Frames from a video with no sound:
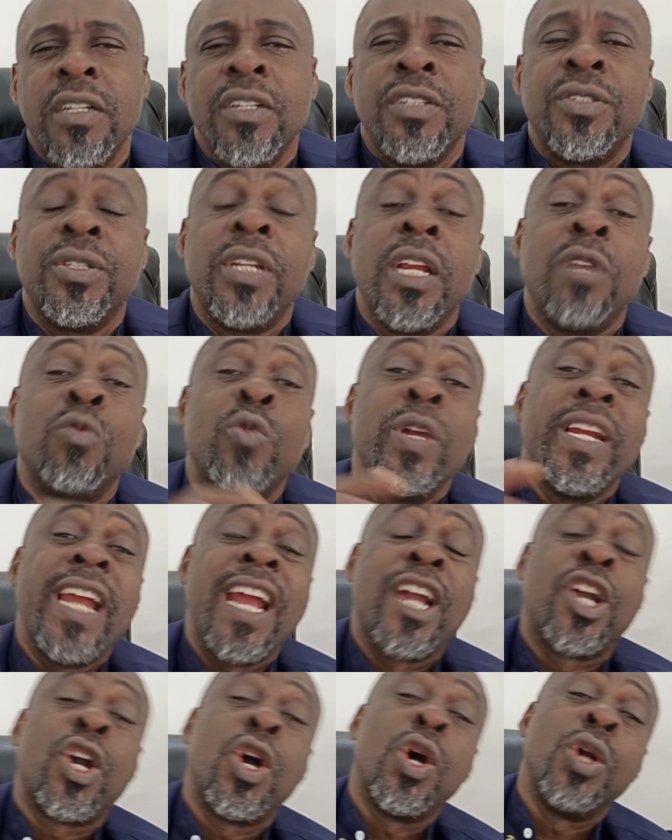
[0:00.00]
so that when
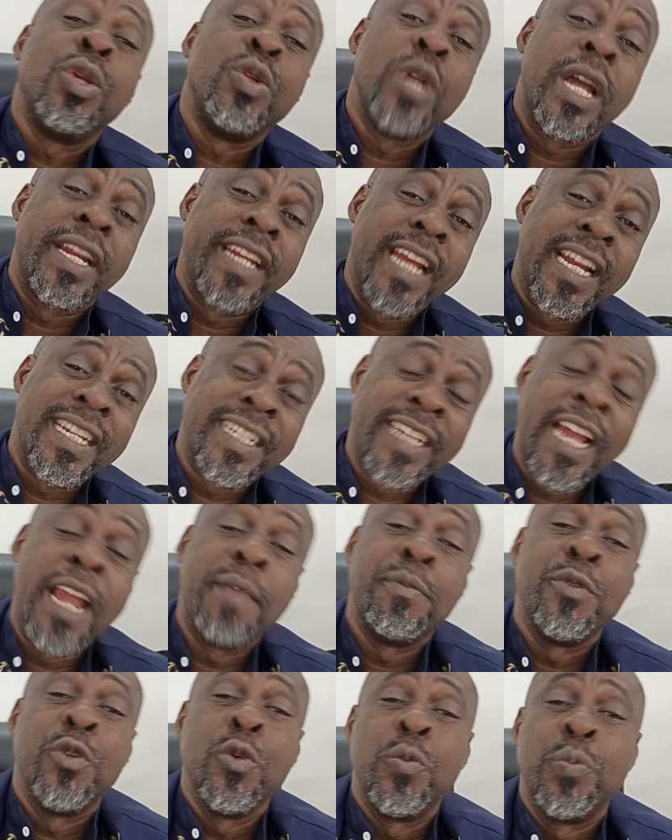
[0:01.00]
I call you at that
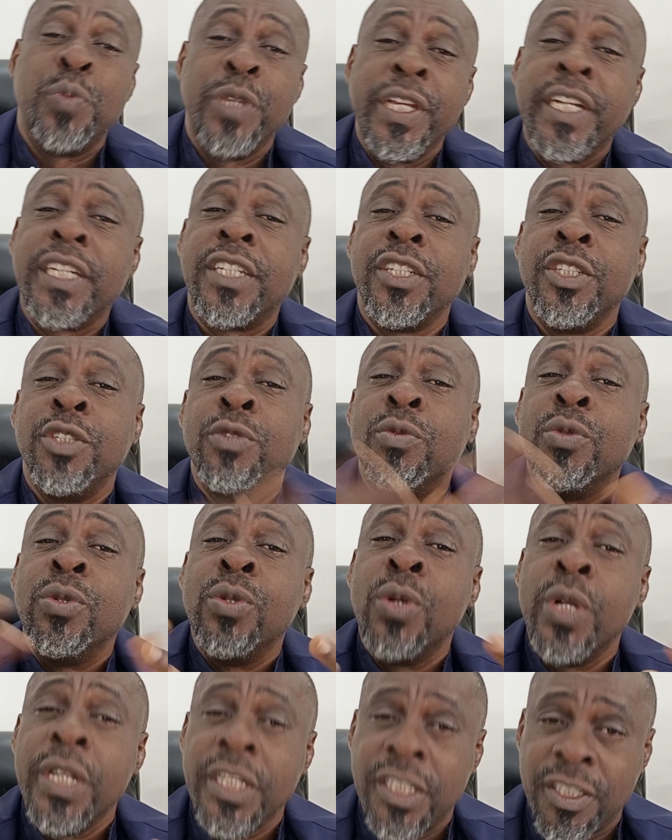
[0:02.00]
time you picked, you will
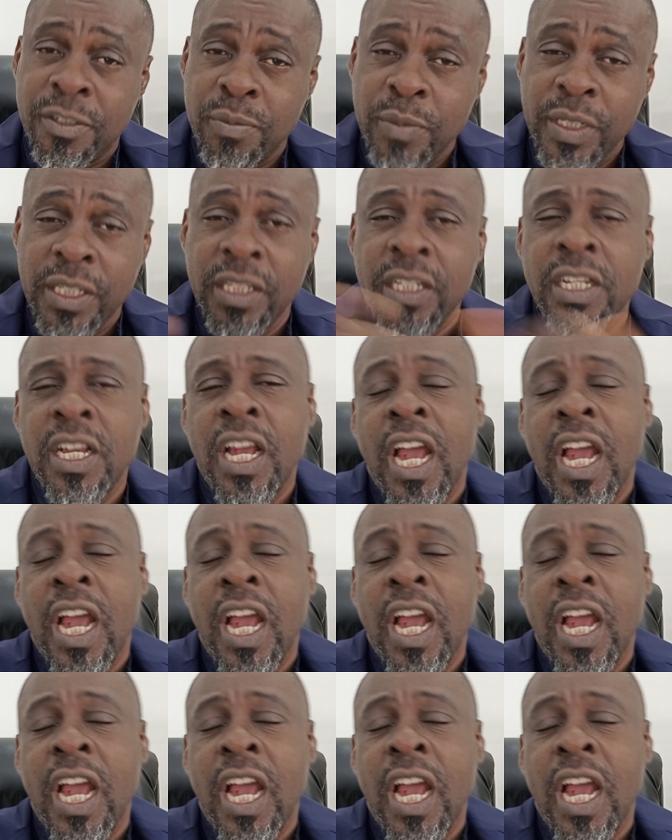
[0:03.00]
know it's me